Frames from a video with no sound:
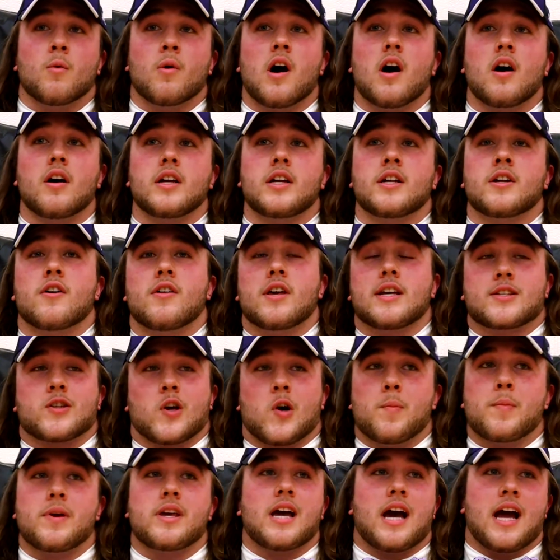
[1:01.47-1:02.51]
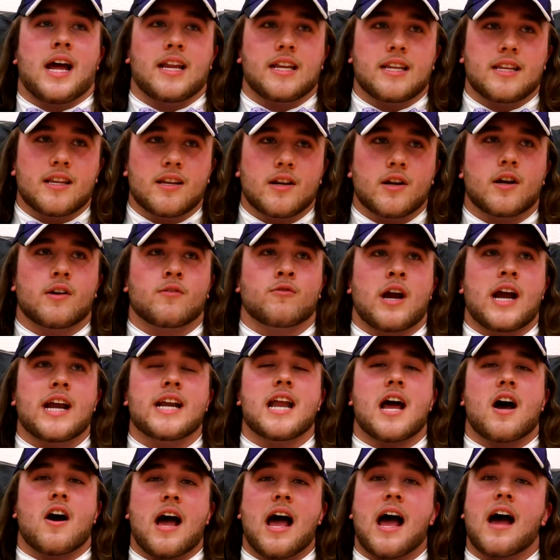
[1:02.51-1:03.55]
Well, you know, they told me I
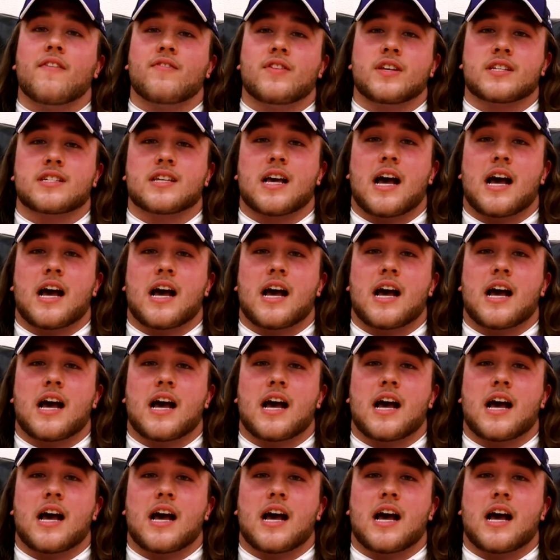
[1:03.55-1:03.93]
right now have the